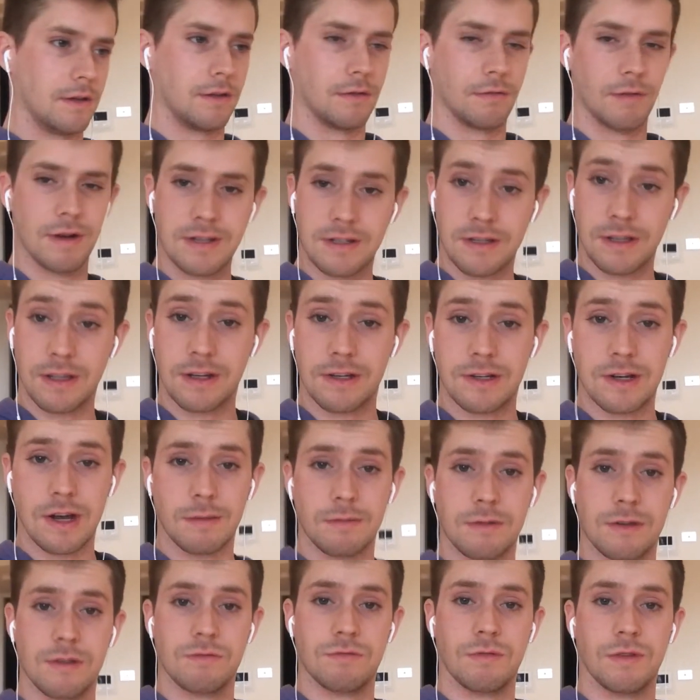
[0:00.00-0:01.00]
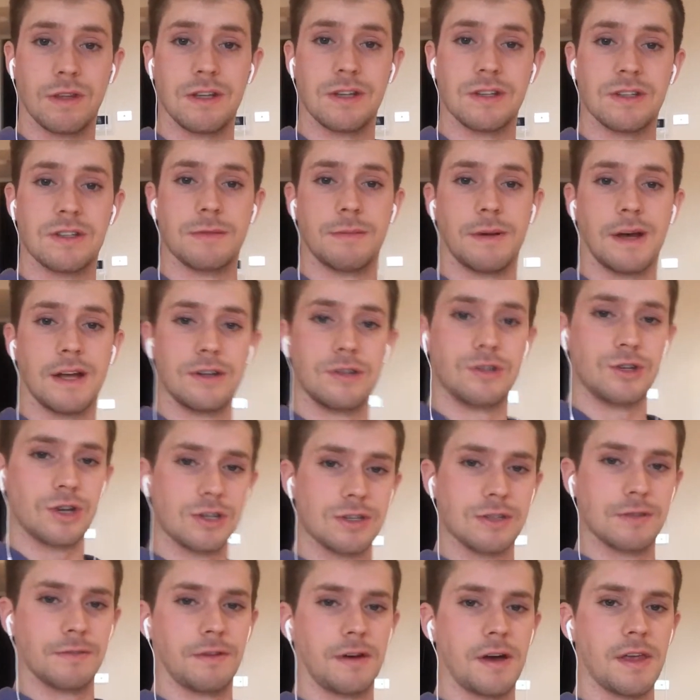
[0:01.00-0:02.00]
rest of the chapter is really just about
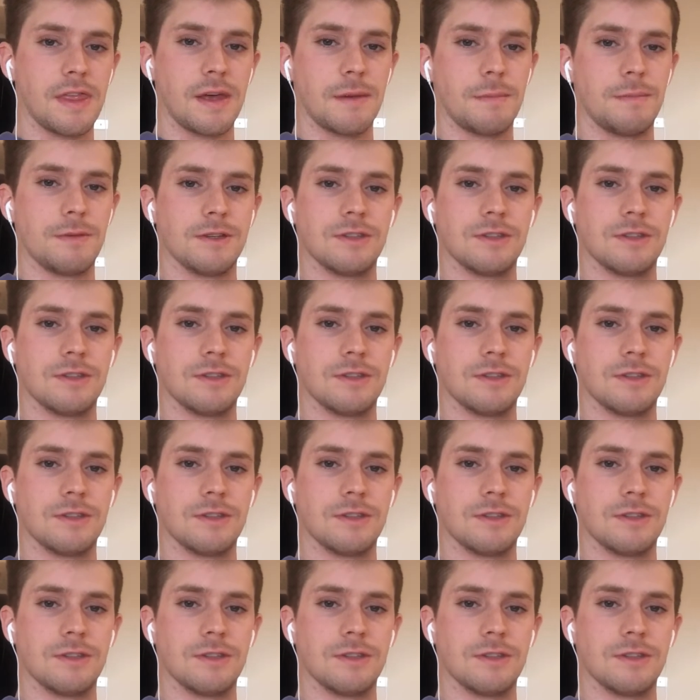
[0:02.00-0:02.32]
justifying that